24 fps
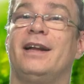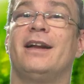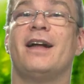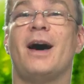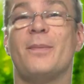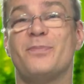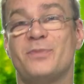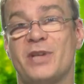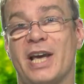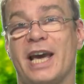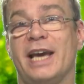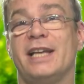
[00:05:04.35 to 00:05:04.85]
it
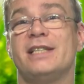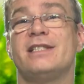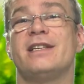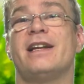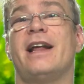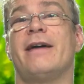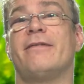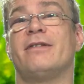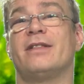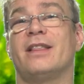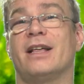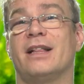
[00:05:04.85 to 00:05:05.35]
updates
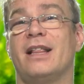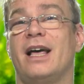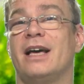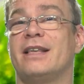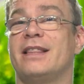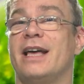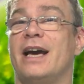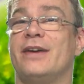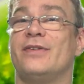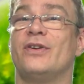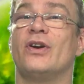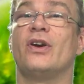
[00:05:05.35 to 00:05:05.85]
and everything
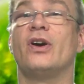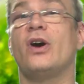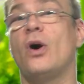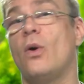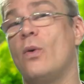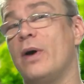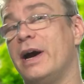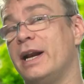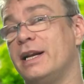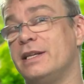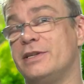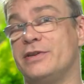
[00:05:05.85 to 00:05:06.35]
like that. You can
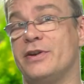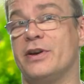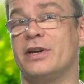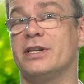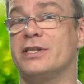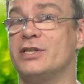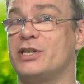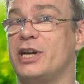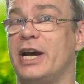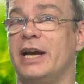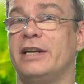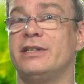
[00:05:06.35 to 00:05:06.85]
go in and you
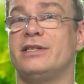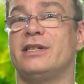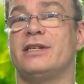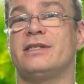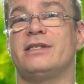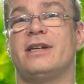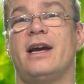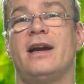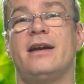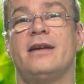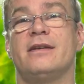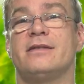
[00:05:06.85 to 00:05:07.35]
can change the
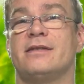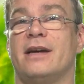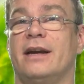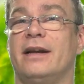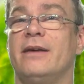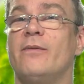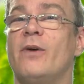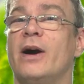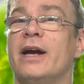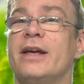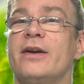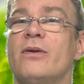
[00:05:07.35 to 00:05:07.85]
settings
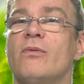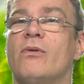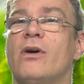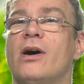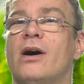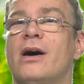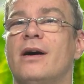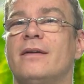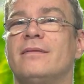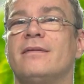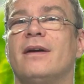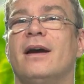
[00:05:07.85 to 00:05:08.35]
any way you
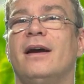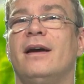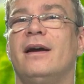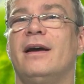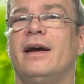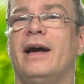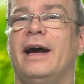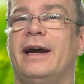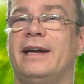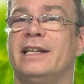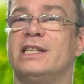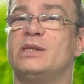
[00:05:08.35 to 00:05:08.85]
want,
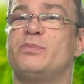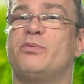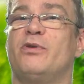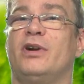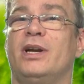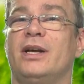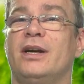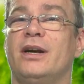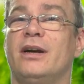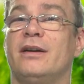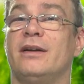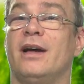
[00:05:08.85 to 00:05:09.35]
and it's
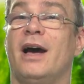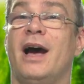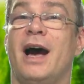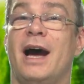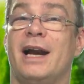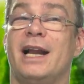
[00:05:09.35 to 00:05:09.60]
pretty good.